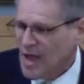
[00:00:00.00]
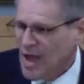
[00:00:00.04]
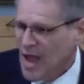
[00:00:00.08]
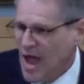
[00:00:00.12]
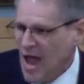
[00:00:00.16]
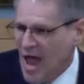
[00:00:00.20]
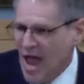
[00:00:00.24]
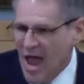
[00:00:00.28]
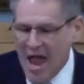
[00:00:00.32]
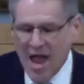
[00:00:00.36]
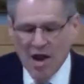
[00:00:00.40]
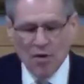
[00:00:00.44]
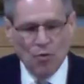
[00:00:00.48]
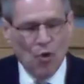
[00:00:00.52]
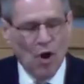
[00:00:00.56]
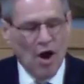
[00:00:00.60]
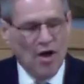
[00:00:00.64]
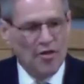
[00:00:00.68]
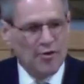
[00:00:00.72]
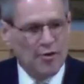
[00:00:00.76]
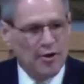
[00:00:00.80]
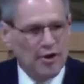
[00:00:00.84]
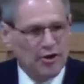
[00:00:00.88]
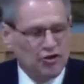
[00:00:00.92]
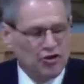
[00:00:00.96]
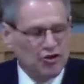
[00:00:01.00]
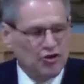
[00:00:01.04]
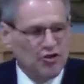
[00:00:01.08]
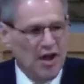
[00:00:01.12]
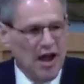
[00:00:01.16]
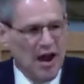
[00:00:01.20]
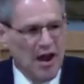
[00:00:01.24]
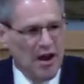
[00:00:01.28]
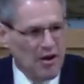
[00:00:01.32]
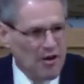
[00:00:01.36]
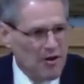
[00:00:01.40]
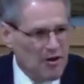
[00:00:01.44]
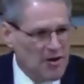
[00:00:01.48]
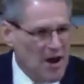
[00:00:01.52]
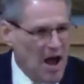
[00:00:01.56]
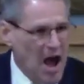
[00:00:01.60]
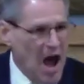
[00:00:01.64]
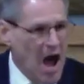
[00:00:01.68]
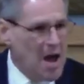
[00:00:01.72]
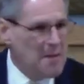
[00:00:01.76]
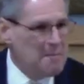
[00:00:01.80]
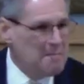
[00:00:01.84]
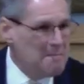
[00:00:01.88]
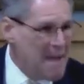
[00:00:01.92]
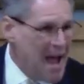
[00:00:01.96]
and whether it's there or
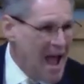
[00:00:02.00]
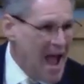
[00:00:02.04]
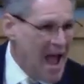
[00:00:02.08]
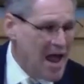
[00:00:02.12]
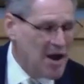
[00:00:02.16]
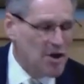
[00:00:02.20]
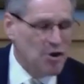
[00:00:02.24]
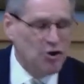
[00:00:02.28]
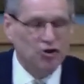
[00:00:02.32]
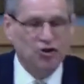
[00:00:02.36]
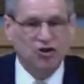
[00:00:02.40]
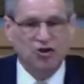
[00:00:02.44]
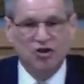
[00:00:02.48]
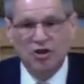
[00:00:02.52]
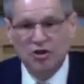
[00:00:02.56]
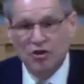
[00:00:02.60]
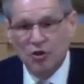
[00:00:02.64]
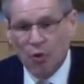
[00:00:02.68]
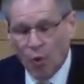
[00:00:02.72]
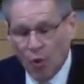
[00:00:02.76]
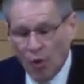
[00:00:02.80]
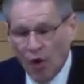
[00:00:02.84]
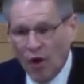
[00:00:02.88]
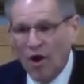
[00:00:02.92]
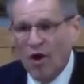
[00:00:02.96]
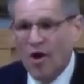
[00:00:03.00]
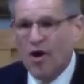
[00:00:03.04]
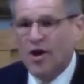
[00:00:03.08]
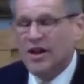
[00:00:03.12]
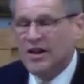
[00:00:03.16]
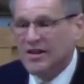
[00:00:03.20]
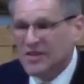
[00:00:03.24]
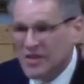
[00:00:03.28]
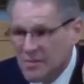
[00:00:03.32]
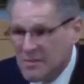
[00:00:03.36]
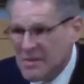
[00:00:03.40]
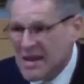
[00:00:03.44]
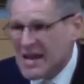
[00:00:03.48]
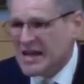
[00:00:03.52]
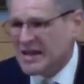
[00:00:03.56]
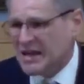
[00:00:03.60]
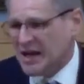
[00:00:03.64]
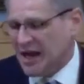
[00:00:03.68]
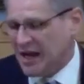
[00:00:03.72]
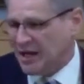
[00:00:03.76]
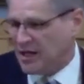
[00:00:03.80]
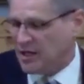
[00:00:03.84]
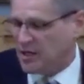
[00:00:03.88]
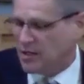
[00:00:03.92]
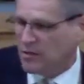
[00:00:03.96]
not matters to the word and the
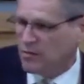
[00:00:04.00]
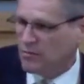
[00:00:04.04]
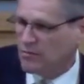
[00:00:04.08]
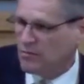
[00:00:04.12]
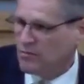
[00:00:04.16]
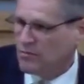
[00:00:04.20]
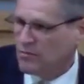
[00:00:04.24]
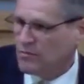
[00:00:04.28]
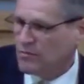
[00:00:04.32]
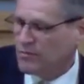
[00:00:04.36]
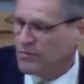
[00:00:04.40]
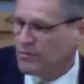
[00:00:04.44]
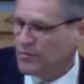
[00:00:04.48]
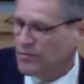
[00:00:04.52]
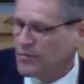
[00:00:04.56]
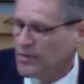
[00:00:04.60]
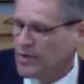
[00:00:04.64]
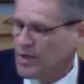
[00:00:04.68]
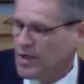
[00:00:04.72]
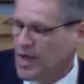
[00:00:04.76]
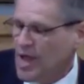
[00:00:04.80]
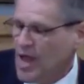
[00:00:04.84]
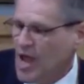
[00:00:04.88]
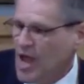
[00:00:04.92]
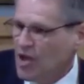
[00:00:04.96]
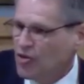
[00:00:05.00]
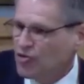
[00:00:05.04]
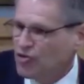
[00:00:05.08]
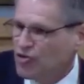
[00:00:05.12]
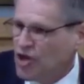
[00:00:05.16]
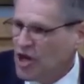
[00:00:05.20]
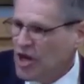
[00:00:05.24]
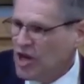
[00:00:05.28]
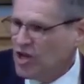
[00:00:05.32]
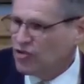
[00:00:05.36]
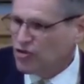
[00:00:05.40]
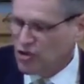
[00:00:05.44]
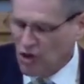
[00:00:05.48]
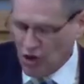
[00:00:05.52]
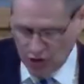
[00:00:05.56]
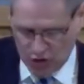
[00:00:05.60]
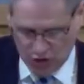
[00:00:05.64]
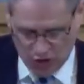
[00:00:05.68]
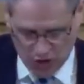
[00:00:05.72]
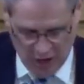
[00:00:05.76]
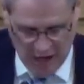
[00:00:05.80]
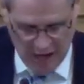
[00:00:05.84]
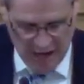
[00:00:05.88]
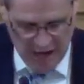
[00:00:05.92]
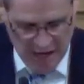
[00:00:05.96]
meaning. Jesus
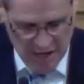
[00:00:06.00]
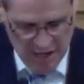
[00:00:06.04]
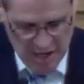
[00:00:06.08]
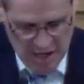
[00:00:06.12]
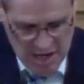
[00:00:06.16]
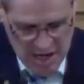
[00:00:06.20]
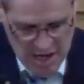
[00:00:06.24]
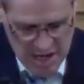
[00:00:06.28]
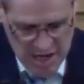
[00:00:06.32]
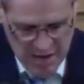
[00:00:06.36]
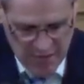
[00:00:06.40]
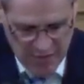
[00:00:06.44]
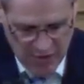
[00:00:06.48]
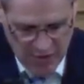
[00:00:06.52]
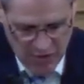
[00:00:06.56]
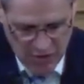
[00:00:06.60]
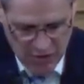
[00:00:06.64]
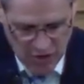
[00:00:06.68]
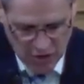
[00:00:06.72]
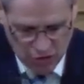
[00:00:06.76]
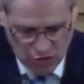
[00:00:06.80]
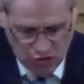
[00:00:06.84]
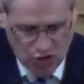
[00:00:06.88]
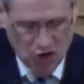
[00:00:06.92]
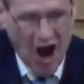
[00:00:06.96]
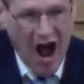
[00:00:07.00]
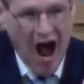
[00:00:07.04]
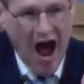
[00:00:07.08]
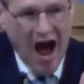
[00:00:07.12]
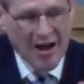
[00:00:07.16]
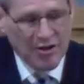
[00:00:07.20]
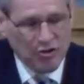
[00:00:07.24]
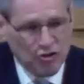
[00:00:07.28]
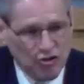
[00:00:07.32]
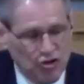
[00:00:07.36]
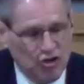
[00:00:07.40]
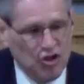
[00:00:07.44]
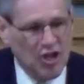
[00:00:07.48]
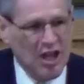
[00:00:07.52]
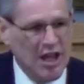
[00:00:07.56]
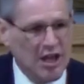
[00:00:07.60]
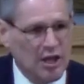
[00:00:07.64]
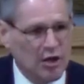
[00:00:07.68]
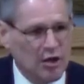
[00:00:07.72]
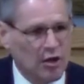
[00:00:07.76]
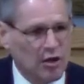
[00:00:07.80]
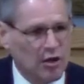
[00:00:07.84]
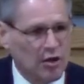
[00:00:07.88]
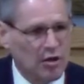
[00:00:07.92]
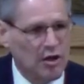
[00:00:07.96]
said, even the jot and
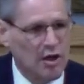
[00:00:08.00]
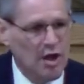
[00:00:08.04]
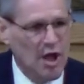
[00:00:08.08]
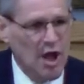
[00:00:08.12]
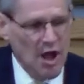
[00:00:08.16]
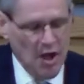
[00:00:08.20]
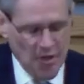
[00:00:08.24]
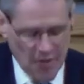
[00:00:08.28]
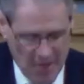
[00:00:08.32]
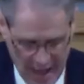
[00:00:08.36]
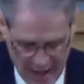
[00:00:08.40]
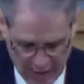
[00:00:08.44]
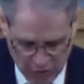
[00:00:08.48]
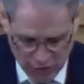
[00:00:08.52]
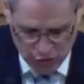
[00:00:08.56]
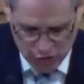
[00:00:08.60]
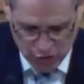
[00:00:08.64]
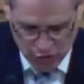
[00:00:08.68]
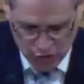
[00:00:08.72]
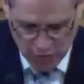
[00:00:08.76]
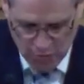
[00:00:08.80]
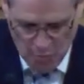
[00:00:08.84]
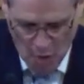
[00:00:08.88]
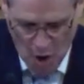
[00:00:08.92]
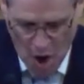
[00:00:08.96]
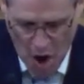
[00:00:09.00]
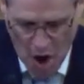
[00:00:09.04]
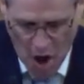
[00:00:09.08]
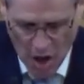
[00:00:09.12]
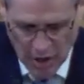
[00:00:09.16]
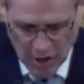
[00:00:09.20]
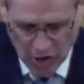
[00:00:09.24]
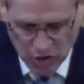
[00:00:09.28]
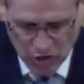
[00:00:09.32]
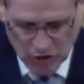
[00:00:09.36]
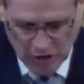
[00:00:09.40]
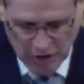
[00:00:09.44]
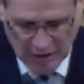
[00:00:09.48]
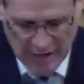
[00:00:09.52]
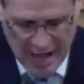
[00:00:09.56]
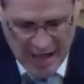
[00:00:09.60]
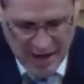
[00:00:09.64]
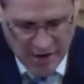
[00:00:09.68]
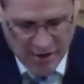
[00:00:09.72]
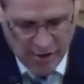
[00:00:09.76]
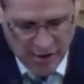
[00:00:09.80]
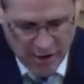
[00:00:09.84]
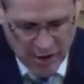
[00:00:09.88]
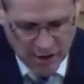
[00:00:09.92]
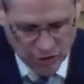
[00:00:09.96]
tittle, that smallest
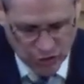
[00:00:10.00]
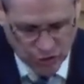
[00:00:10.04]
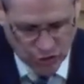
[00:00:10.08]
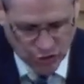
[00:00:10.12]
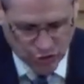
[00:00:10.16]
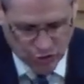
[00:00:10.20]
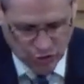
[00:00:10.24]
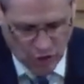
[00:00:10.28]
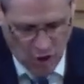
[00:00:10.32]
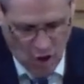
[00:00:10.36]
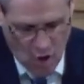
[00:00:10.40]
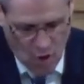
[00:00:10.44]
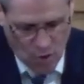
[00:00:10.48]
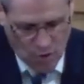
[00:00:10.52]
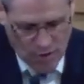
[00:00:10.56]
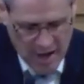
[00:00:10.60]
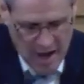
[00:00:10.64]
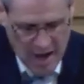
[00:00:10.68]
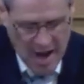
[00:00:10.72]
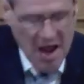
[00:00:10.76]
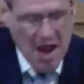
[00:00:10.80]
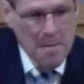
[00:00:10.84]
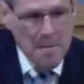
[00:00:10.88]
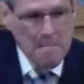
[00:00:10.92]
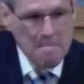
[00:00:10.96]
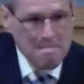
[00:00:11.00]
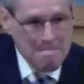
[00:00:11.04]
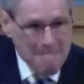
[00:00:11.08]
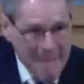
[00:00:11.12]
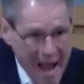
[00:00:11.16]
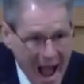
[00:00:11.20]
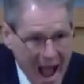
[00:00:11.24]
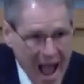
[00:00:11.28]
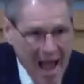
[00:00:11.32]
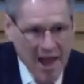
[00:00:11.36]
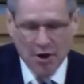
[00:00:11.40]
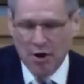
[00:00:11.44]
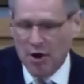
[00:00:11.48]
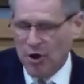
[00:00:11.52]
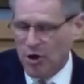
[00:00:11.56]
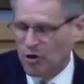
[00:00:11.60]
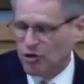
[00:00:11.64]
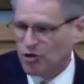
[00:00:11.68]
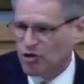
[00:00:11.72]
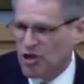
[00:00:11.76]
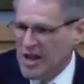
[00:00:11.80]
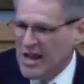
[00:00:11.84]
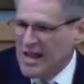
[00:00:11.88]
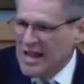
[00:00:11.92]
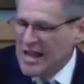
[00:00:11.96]
letter and stroke, matters.
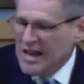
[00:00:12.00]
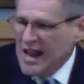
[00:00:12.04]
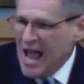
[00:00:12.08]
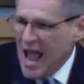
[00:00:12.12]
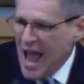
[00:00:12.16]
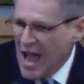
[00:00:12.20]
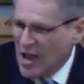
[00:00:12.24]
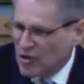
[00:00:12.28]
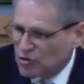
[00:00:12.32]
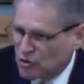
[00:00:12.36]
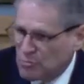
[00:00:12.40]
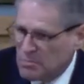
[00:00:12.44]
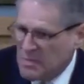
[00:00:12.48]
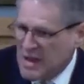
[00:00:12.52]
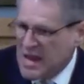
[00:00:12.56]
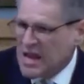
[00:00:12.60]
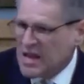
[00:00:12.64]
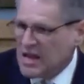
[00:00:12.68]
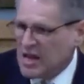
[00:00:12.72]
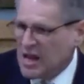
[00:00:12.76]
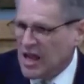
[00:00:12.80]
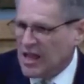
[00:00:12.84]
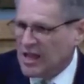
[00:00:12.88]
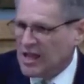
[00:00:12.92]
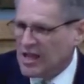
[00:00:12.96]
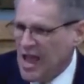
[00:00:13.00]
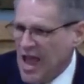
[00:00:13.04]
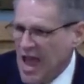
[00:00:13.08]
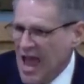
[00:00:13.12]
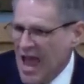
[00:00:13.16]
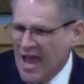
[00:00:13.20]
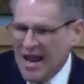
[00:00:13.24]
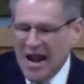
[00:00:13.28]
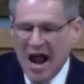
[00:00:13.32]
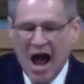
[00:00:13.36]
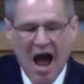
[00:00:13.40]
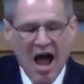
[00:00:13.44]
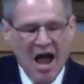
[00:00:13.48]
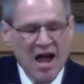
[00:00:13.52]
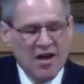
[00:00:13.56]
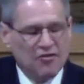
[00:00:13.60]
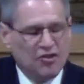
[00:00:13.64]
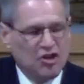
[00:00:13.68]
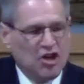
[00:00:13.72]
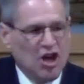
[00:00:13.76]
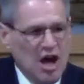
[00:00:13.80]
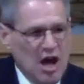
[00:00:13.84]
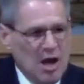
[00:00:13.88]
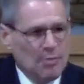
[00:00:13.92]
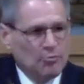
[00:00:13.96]
It has meaning, and I have
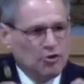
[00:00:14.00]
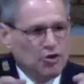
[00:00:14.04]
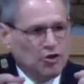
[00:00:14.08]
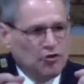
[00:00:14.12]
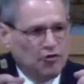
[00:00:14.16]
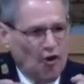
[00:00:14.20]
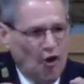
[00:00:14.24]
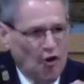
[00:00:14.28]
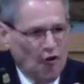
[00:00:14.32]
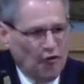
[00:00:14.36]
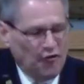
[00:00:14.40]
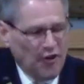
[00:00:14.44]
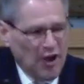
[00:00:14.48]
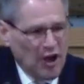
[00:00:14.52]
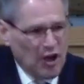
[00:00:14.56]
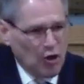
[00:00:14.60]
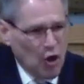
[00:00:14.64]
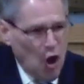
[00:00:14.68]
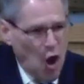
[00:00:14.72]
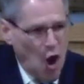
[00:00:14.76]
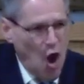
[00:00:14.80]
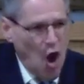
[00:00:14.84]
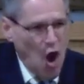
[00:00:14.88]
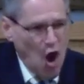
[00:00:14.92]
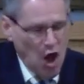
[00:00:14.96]
come to fulfill all